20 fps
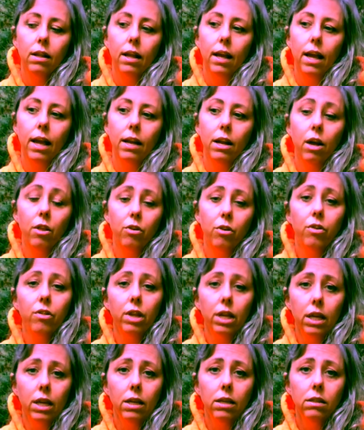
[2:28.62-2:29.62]
and other
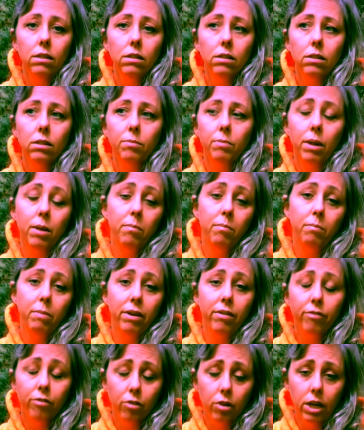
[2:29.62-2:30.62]
things,
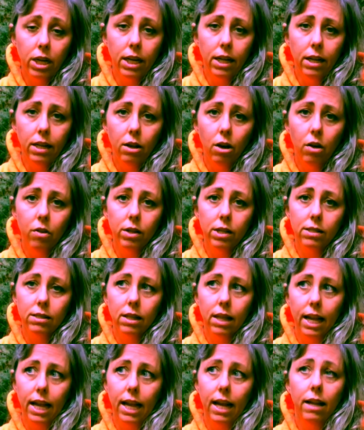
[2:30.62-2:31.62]
be free on this
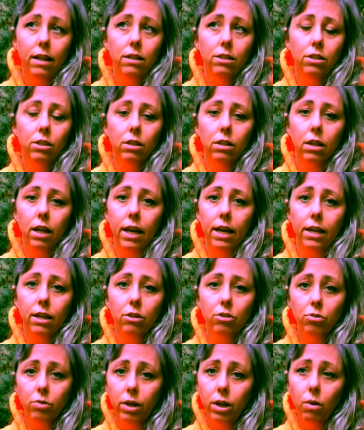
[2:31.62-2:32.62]
land to
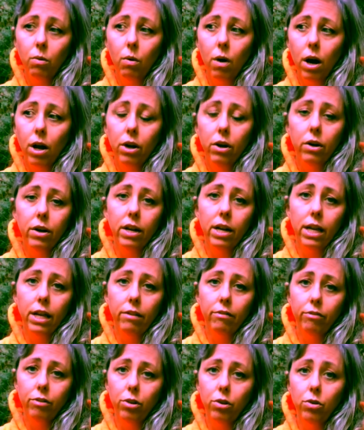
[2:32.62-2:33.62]
like drink water and
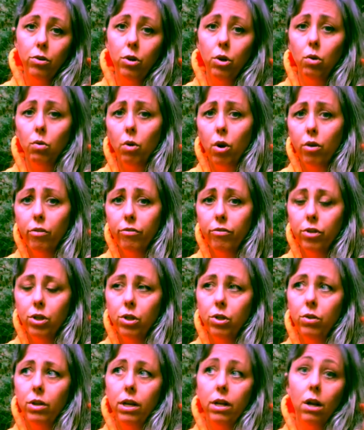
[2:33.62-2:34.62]
eat food and grow
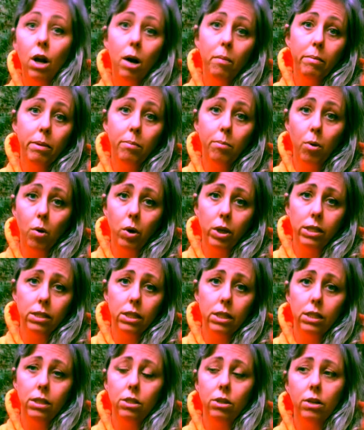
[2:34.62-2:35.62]
food and not be
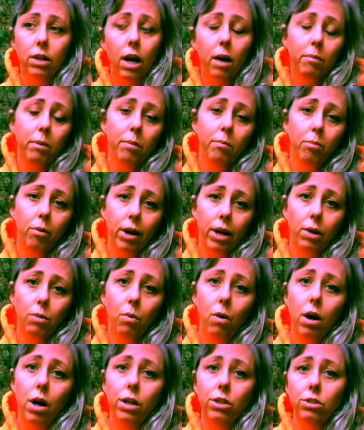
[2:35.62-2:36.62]
poisoned and not be
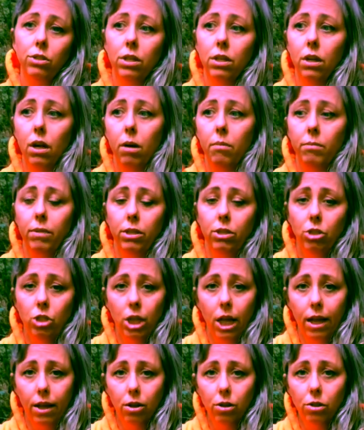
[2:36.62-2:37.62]
brainwashed and not be
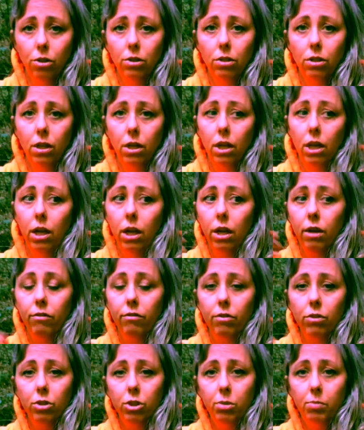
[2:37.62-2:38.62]
jailed
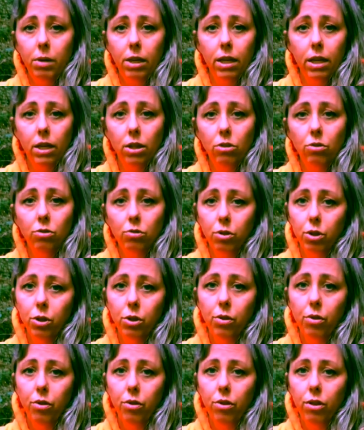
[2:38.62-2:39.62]
for speaking
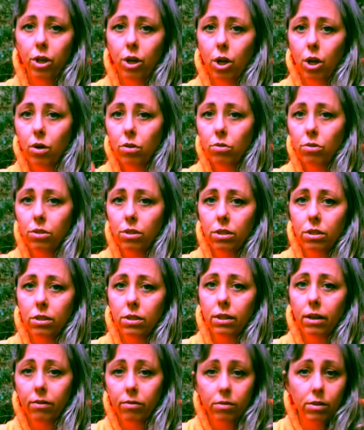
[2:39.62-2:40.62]
truth, you know,
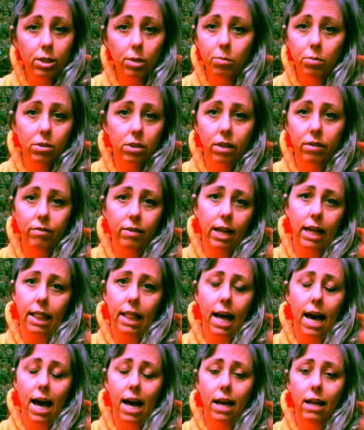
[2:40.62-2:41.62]
simple stuff like
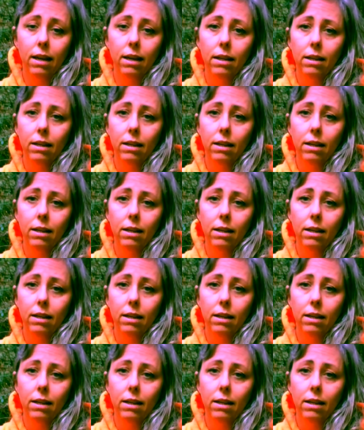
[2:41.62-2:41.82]
that.